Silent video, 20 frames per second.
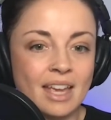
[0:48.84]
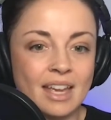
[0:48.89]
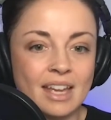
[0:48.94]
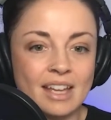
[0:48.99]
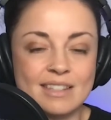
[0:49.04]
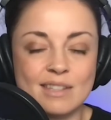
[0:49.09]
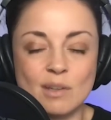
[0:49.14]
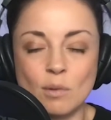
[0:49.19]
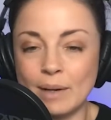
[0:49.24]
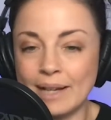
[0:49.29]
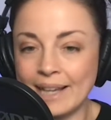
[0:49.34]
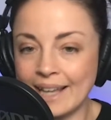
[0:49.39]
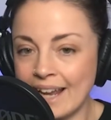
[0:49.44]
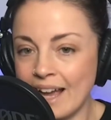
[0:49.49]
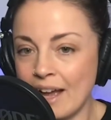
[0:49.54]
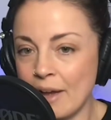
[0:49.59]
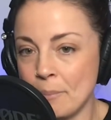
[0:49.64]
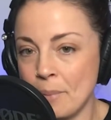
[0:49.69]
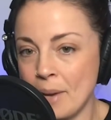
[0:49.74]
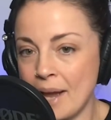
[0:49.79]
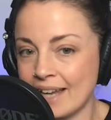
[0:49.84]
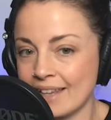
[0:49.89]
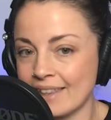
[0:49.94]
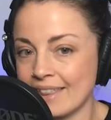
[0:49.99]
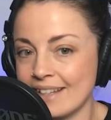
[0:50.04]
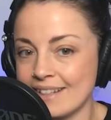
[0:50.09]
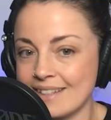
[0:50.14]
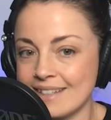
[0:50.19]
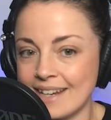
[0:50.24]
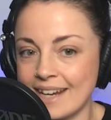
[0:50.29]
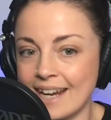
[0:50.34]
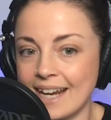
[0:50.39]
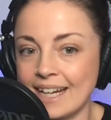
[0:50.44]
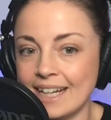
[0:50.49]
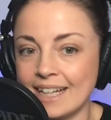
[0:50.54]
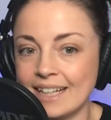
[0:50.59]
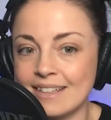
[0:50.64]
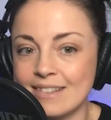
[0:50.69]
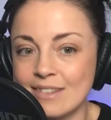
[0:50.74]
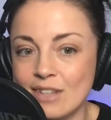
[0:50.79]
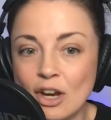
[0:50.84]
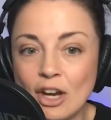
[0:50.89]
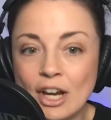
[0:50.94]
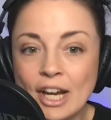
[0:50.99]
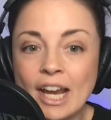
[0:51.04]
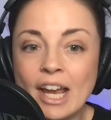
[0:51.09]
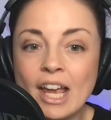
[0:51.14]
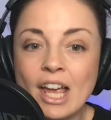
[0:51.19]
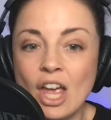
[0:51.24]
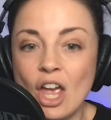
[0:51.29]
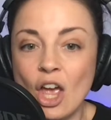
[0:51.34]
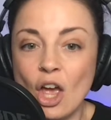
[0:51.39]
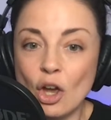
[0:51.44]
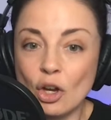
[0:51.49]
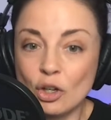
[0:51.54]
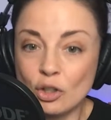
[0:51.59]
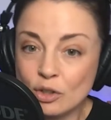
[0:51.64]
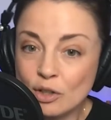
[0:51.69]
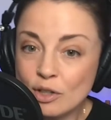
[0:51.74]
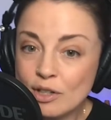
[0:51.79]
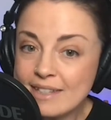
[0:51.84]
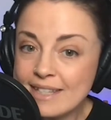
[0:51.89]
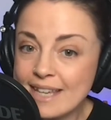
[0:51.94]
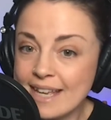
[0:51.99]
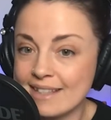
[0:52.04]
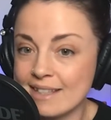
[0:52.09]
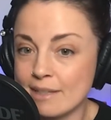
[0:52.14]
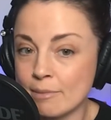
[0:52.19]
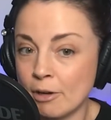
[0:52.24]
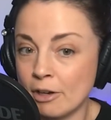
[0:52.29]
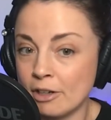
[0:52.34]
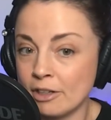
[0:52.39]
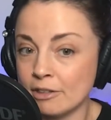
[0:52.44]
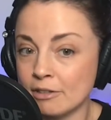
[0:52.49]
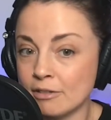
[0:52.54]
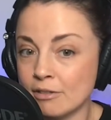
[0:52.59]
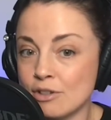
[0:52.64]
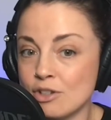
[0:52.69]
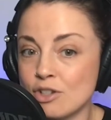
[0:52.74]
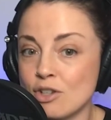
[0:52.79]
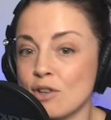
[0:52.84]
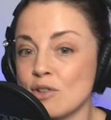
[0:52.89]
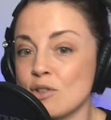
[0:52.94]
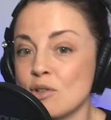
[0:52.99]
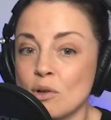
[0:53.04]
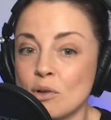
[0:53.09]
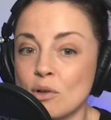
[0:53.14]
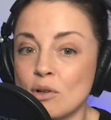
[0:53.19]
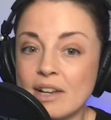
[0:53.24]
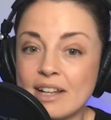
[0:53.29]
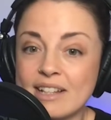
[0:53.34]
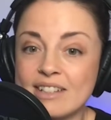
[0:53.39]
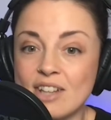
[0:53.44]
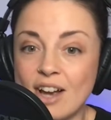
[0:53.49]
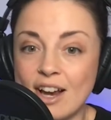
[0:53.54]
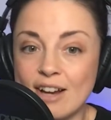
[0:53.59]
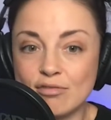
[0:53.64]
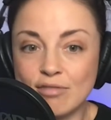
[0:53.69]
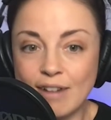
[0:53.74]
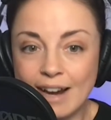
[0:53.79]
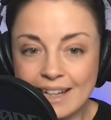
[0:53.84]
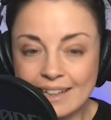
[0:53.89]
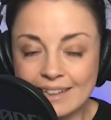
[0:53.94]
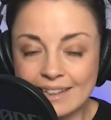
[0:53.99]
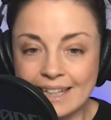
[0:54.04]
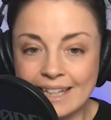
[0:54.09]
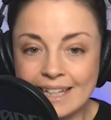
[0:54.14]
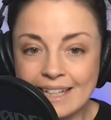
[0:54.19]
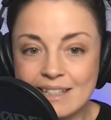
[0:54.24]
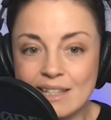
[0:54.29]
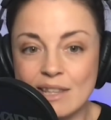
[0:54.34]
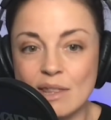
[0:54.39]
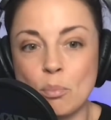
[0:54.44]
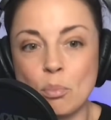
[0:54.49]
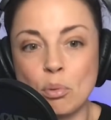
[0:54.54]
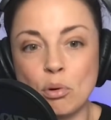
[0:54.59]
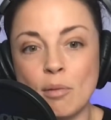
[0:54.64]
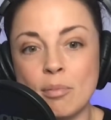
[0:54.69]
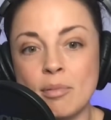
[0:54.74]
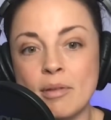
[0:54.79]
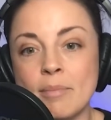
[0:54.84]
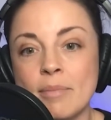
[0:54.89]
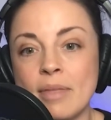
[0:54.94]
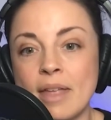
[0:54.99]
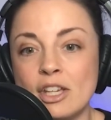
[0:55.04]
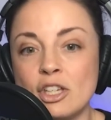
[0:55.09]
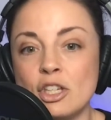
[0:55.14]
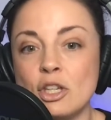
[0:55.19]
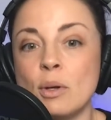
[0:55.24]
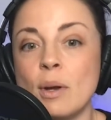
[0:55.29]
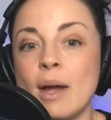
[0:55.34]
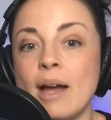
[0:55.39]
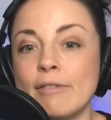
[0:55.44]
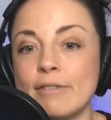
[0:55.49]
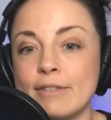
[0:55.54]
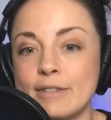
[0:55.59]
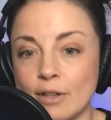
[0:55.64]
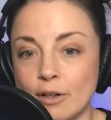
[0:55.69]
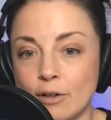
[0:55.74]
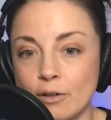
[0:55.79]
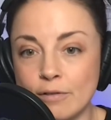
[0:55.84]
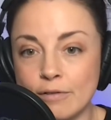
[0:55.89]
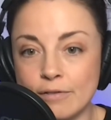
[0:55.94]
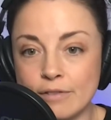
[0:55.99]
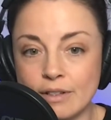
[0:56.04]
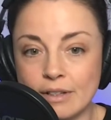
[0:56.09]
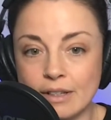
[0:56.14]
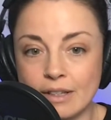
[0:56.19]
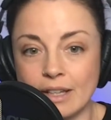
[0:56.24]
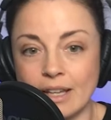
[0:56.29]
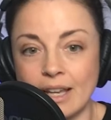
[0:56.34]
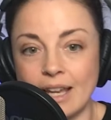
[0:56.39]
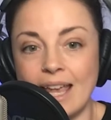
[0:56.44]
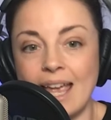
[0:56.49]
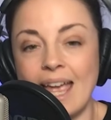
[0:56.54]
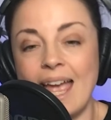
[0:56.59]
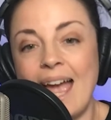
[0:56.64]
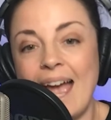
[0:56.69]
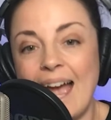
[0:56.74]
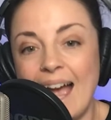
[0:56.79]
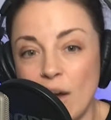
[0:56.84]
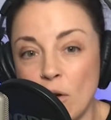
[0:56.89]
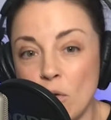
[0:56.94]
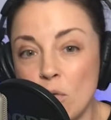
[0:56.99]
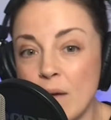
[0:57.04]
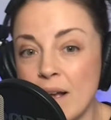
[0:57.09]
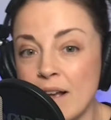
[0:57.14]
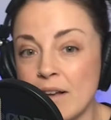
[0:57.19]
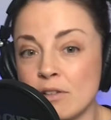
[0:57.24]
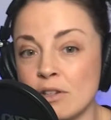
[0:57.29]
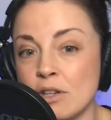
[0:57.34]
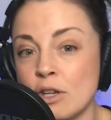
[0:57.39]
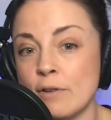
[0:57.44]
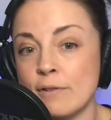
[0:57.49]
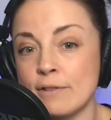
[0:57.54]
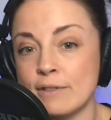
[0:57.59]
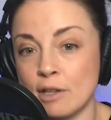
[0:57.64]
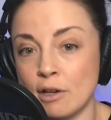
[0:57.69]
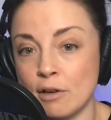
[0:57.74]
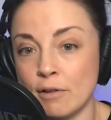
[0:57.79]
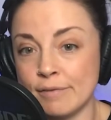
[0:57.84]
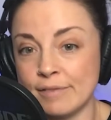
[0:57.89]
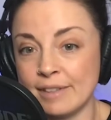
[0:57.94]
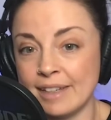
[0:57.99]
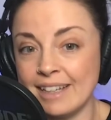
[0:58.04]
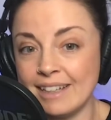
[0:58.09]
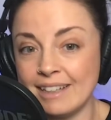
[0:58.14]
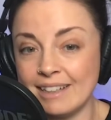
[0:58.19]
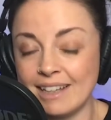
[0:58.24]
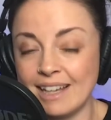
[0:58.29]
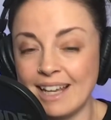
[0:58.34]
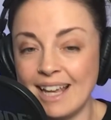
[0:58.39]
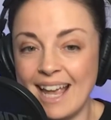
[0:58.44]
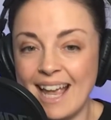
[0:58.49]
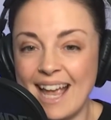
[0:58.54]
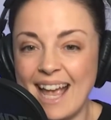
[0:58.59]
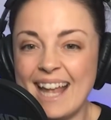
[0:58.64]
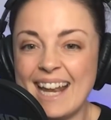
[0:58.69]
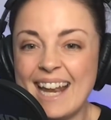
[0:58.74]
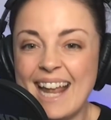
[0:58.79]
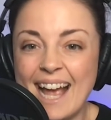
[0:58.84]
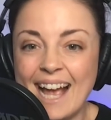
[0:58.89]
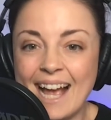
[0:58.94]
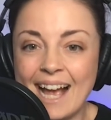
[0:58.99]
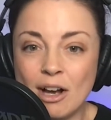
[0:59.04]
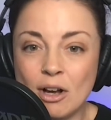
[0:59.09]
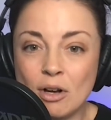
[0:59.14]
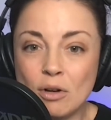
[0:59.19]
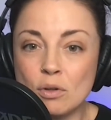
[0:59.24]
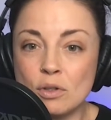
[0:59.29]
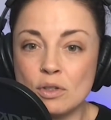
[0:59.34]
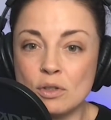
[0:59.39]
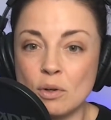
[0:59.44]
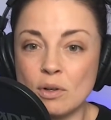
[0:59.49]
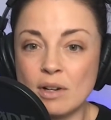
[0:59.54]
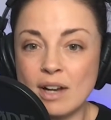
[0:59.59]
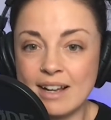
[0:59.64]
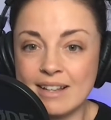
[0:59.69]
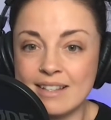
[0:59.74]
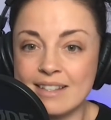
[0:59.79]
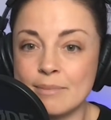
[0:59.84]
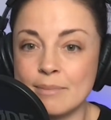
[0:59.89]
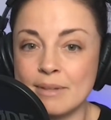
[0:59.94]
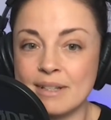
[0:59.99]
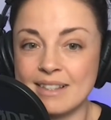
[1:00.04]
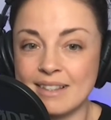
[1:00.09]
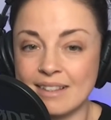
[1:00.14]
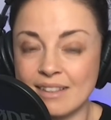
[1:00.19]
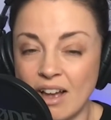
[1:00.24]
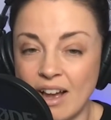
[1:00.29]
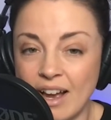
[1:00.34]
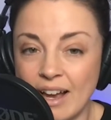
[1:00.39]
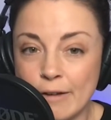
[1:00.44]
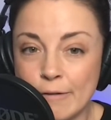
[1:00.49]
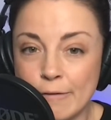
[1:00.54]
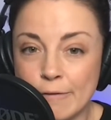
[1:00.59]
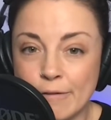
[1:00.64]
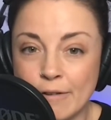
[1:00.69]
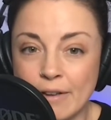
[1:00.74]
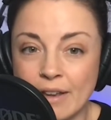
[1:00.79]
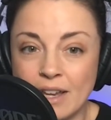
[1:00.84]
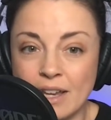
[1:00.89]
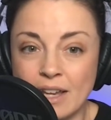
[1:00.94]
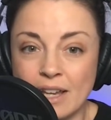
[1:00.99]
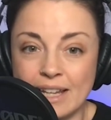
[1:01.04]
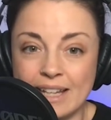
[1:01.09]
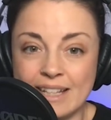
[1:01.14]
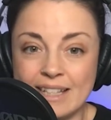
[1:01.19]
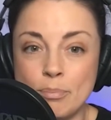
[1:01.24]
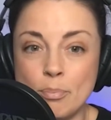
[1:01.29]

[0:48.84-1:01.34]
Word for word: So we're going to unpack that today. So a good testimonial should talk directly to the problem that you have solved, how well you've solved it, and how your customer's life is